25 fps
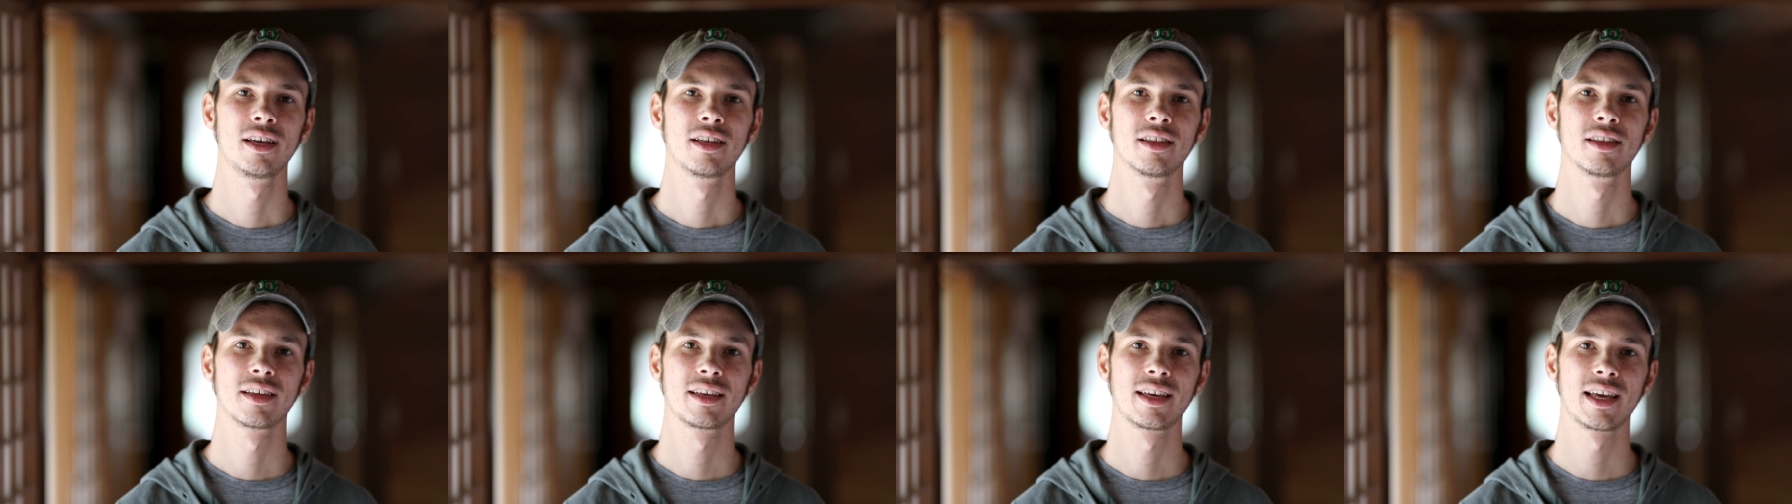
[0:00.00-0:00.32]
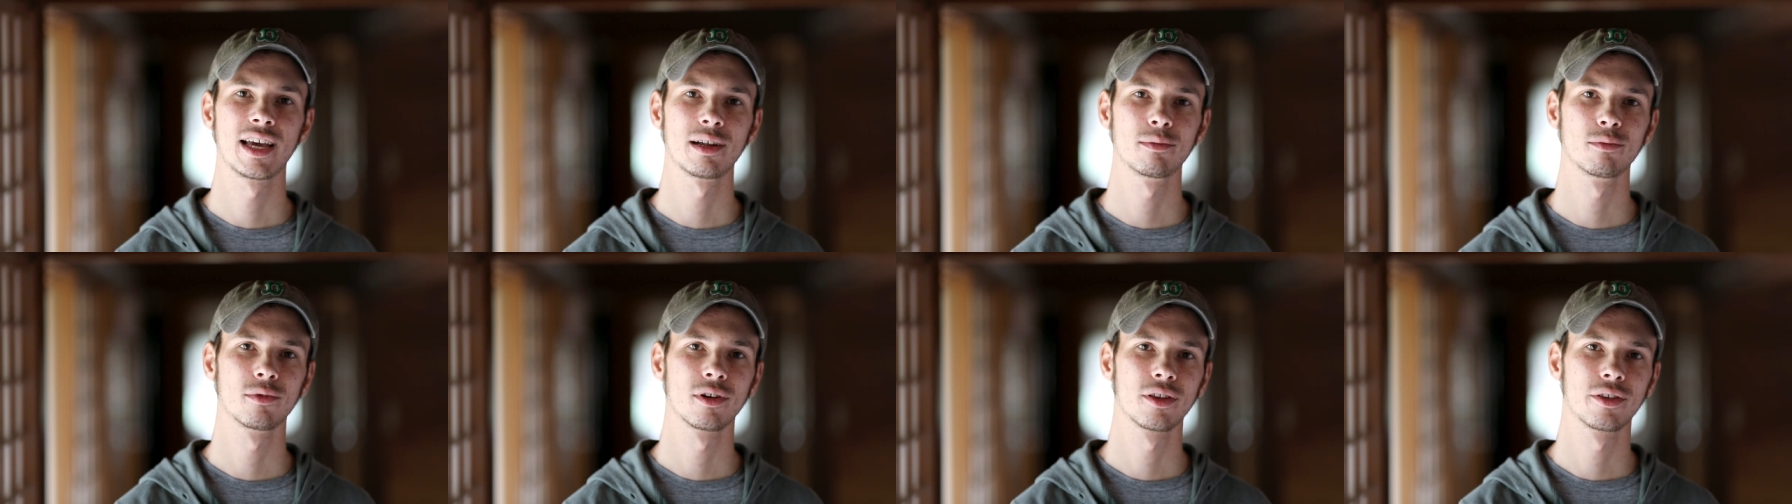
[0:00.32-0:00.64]
the
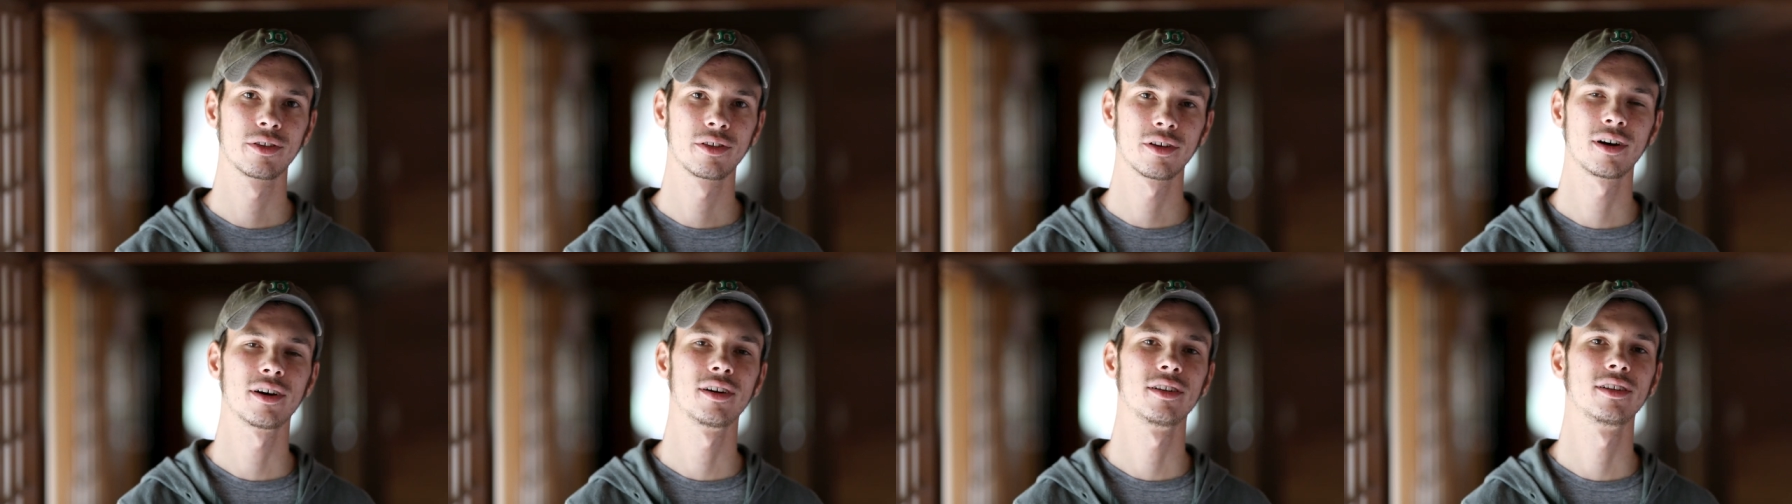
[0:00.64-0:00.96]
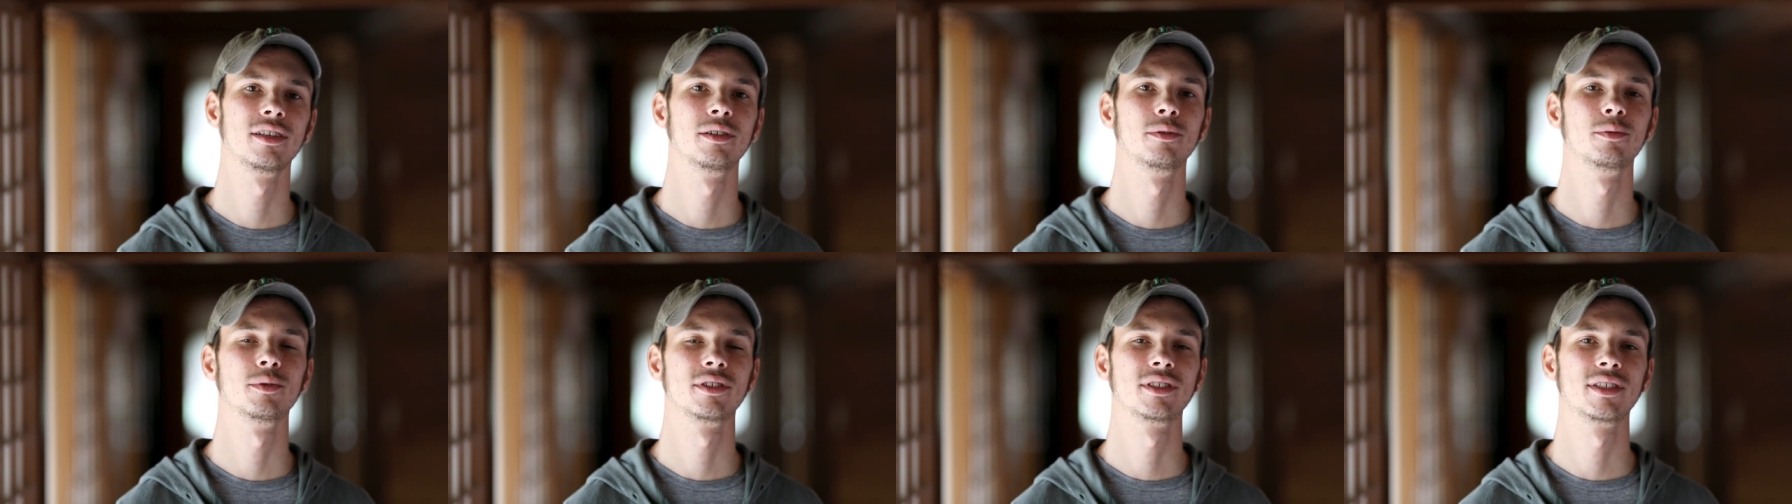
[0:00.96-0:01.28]
camera thought
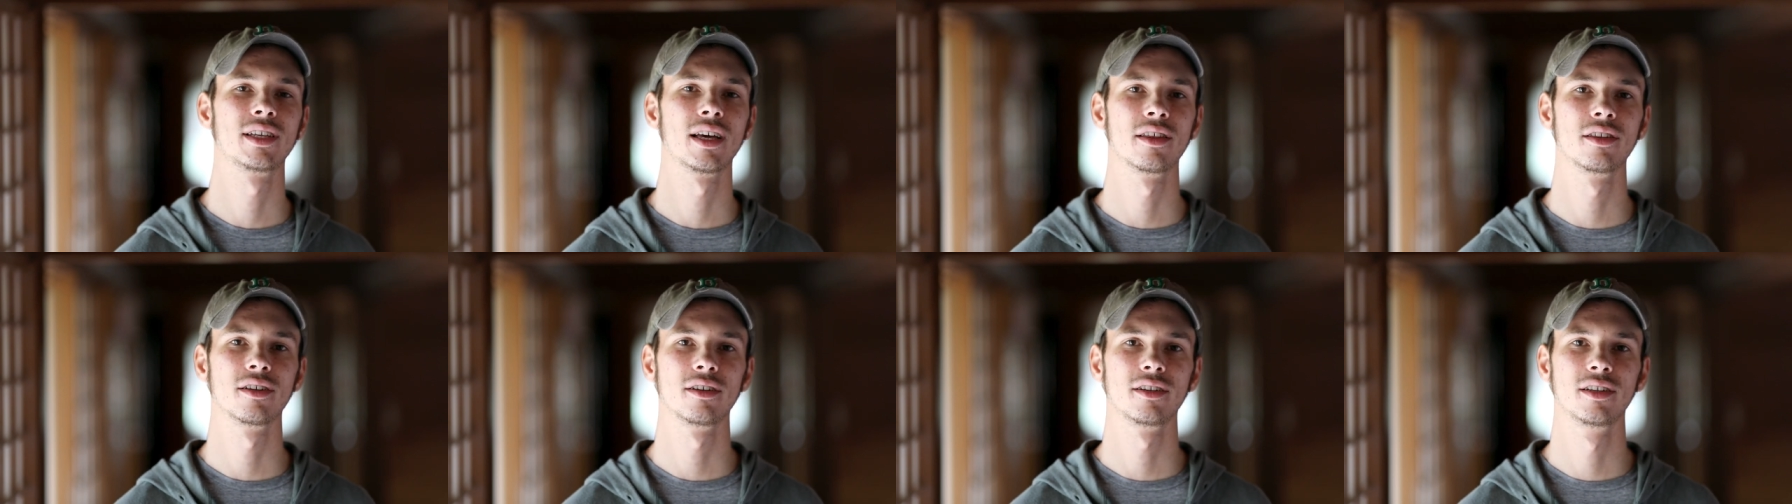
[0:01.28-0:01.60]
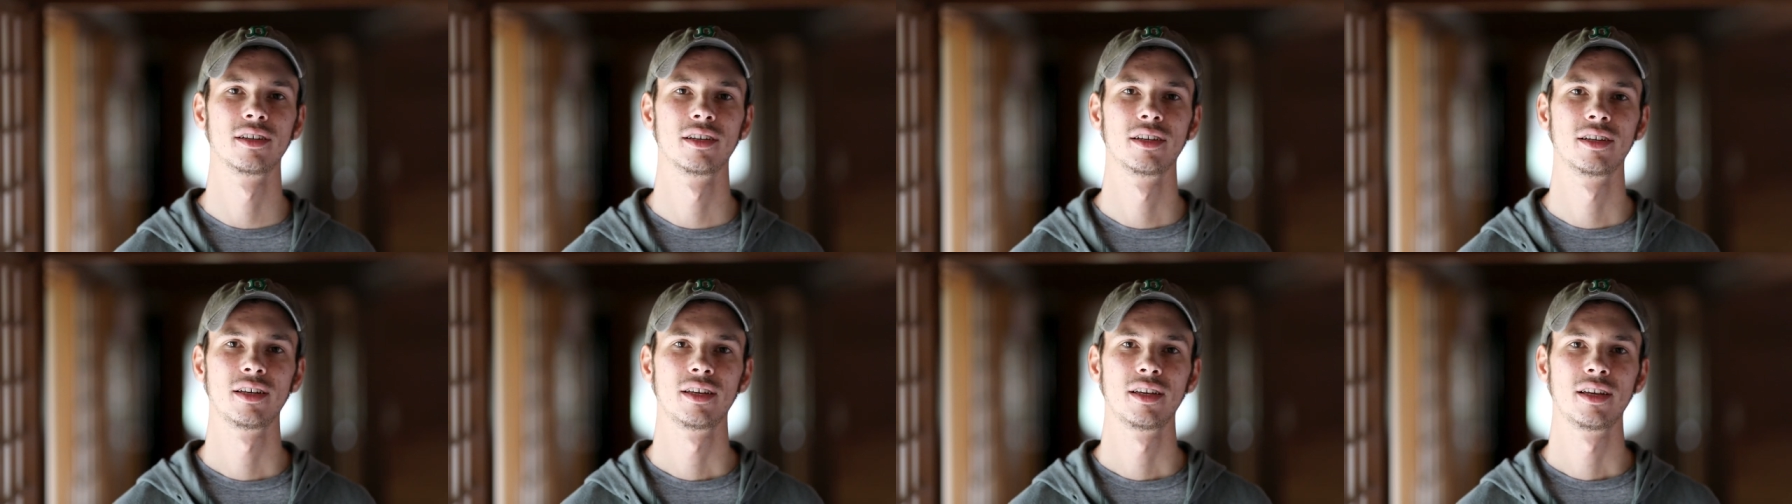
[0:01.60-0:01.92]
it was tethered,